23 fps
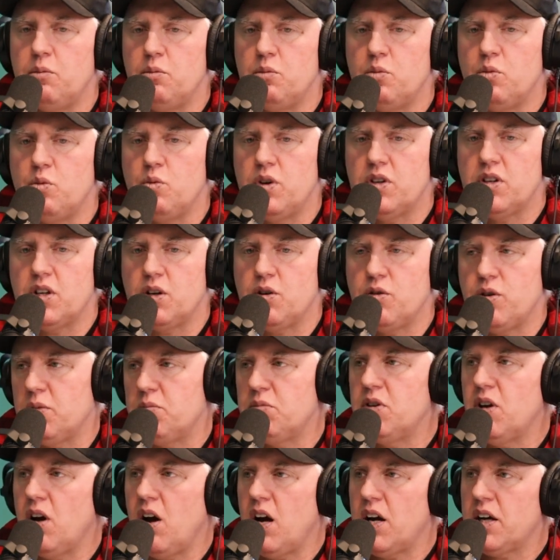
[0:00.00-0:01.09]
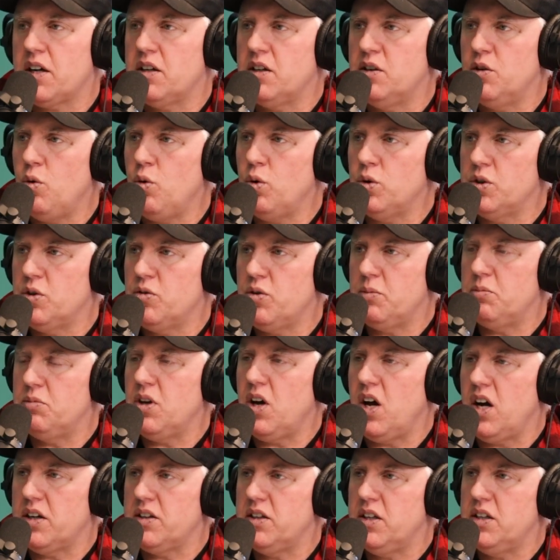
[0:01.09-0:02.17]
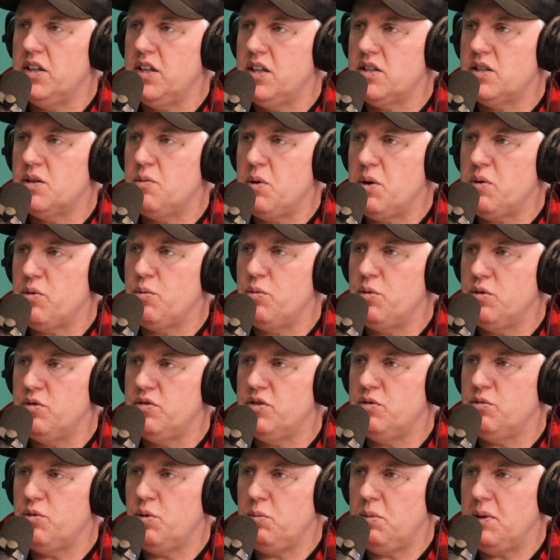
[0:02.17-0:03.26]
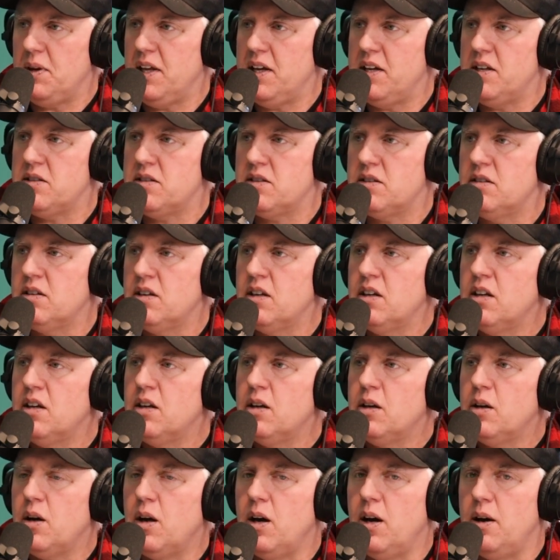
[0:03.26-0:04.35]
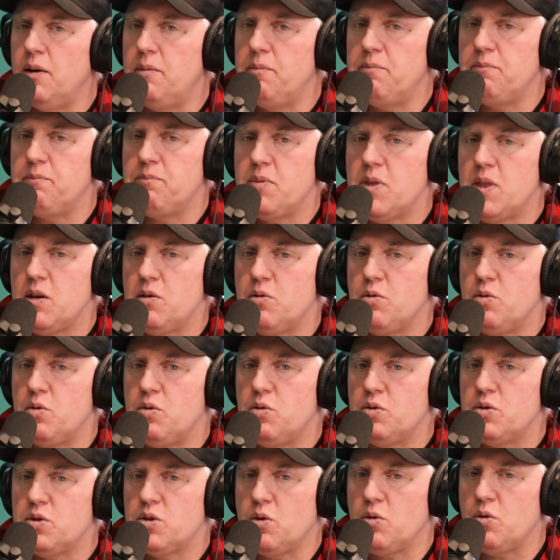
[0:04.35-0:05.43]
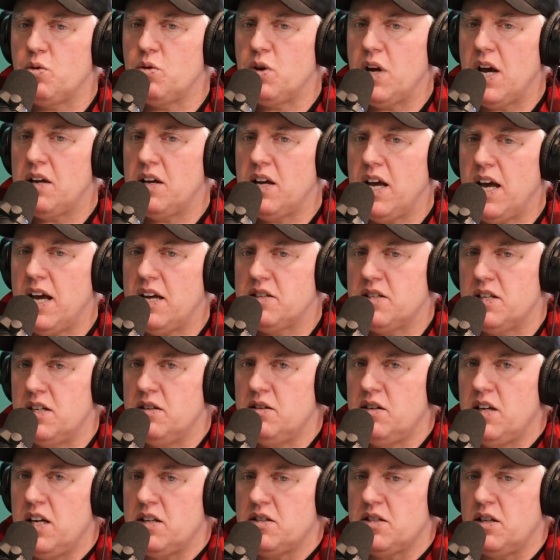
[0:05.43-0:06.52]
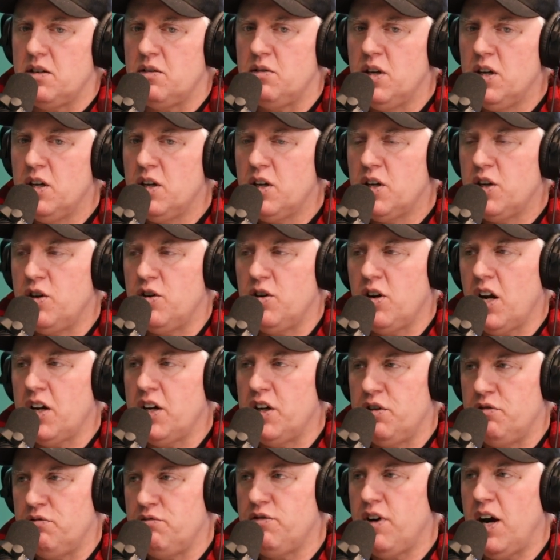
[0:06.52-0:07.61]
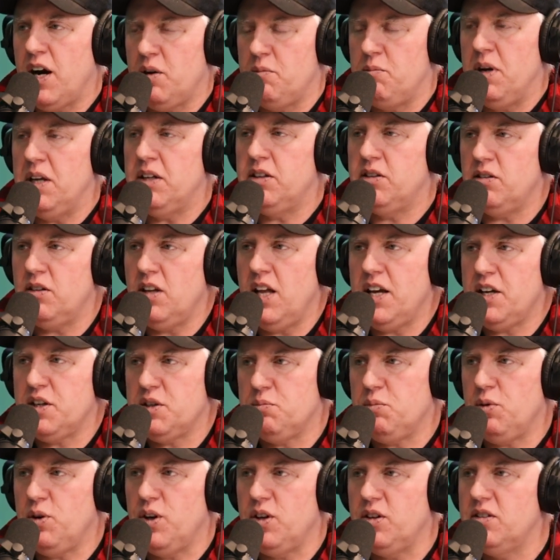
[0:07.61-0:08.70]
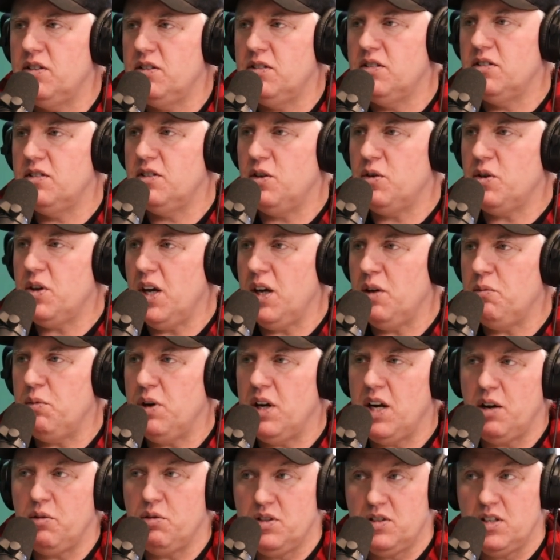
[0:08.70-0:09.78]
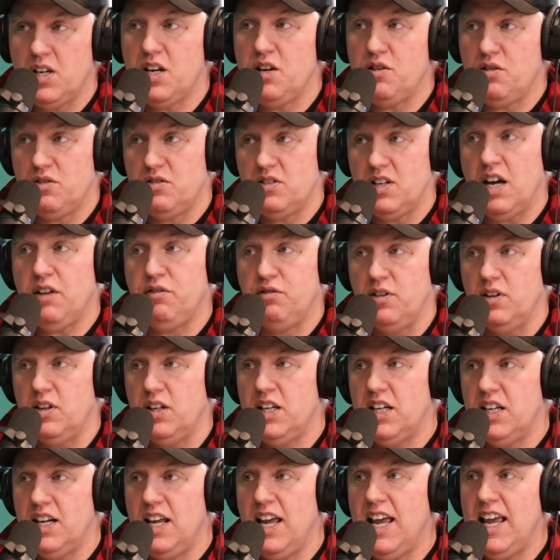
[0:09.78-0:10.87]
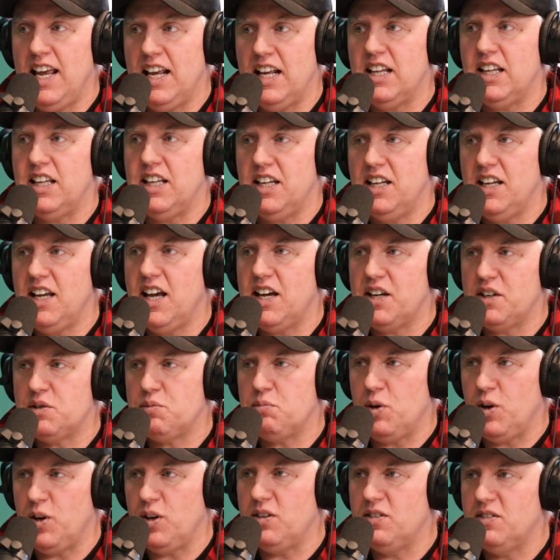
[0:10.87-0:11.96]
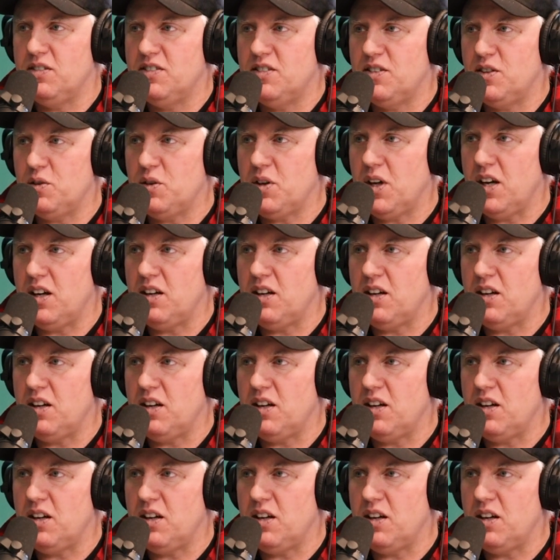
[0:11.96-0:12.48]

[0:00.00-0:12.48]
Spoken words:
with a crib dock, an old crib dock that needs to be removed and replaced. So you're not an environmental expert, okay, but I would say you're definitely an angling expert, okay?